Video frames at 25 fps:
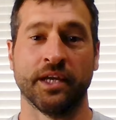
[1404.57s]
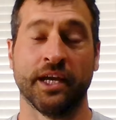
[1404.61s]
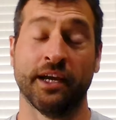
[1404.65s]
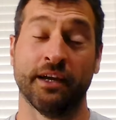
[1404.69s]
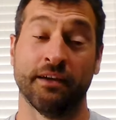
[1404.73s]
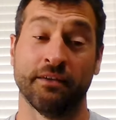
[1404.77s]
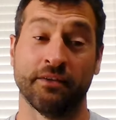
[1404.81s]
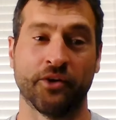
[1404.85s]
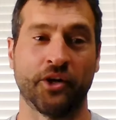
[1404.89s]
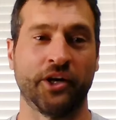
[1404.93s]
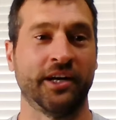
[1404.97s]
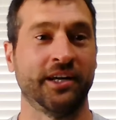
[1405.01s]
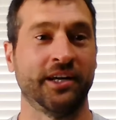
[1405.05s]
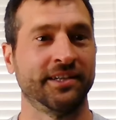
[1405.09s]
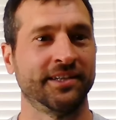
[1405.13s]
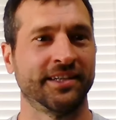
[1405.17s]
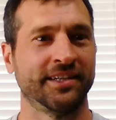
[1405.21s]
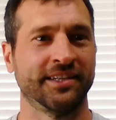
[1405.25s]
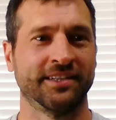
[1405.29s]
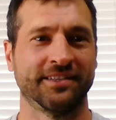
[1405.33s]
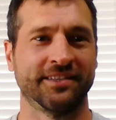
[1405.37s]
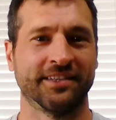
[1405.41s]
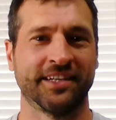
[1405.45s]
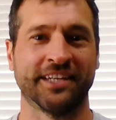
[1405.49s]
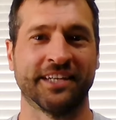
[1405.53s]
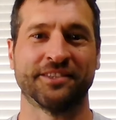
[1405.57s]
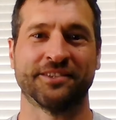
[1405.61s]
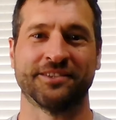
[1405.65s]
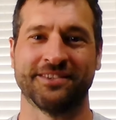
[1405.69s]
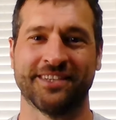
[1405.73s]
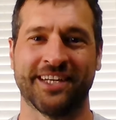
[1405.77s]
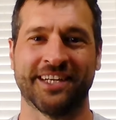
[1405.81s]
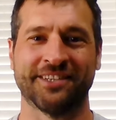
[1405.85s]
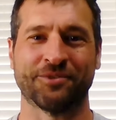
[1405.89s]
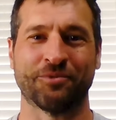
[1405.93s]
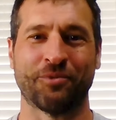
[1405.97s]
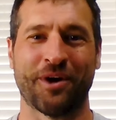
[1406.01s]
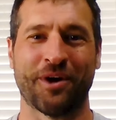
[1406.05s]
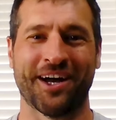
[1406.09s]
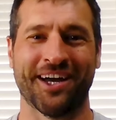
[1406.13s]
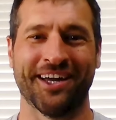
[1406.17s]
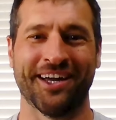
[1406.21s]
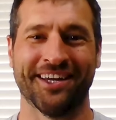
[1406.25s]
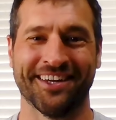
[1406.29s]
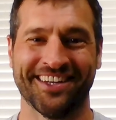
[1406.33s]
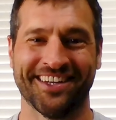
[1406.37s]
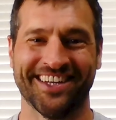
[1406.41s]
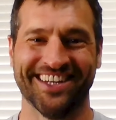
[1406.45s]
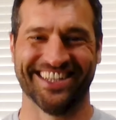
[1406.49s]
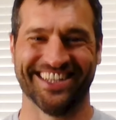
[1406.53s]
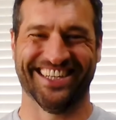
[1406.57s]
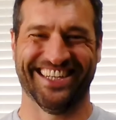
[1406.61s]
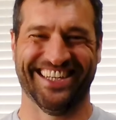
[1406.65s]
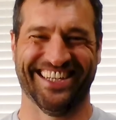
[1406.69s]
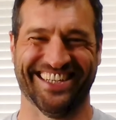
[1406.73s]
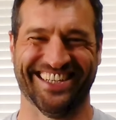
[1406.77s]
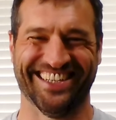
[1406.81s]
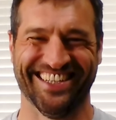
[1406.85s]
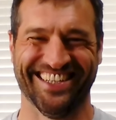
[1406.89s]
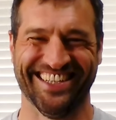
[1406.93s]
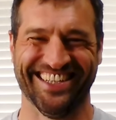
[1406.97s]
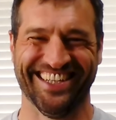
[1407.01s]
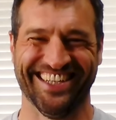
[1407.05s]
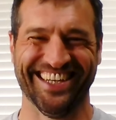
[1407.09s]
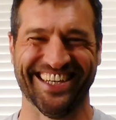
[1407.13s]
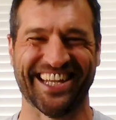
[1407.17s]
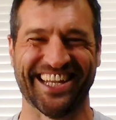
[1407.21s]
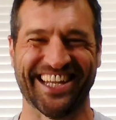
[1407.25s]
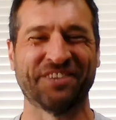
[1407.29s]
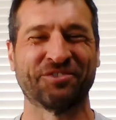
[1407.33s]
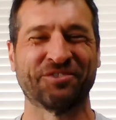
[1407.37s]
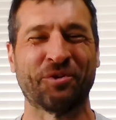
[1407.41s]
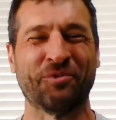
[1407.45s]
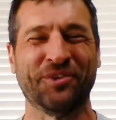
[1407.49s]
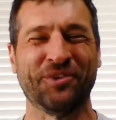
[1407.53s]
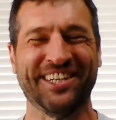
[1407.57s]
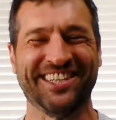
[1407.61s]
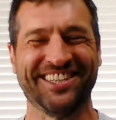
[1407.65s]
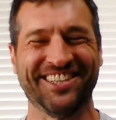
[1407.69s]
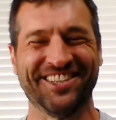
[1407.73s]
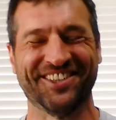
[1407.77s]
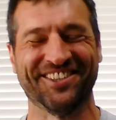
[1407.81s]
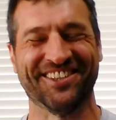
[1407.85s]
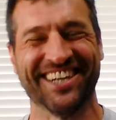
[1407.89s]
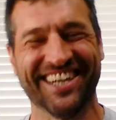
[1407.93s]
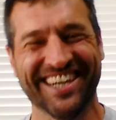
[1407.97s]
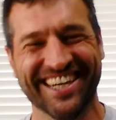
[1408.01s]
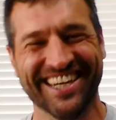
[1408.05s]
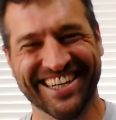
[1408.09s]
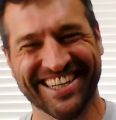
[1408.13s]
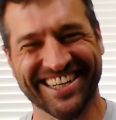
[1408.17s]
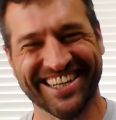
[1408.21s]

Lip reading: Yeah, well, that's why. That's what we do.